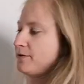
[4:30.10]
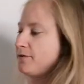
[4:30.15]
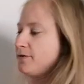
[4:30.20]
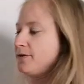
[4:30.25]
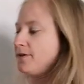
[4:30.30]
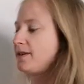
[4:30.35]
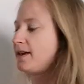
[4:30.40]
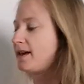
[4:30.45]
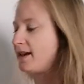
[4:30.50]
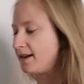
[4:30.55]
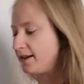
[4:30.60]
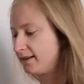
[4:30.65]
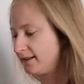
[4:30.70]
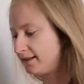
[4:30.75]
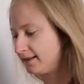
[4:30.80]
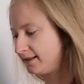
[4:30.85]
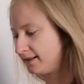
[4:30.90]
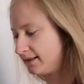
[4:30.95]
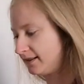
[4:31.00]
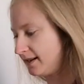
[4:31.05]
about
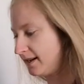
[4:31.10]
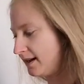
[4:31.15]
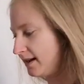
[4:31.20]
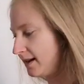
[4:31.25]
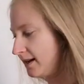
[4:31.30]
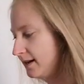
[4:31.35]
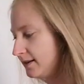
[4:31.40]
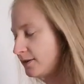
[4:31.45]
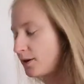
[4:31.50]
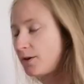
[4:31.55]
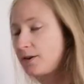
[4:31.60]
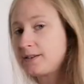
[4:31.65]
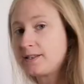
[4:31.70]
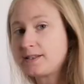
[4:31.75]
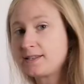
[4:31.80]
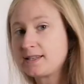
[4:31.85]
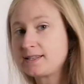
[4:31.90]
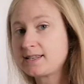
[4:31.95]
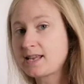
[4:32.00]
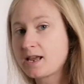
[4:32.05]
this. So
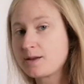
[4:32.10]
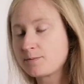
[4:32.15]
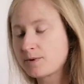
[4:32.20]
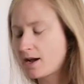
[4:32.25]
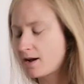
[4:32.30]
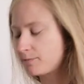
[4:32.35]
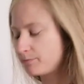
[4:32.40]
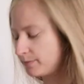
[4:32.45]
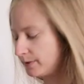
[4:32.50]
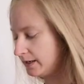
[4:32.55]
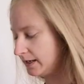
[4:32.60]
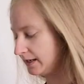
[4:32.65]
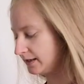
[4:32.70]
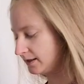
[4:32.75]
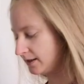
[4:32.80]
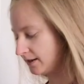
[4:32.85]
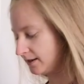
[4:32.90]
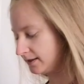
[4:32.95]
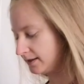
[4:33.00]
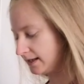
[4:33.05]
this is the same
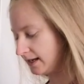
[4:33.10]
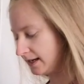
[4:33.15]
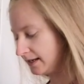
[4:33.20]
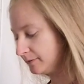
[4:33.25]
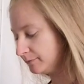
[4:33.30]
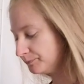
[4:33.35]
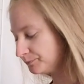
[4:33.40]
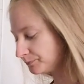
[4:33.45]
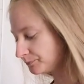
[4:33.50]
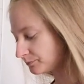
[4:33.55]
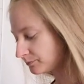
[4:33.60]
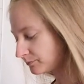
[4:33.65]
company, Dirty,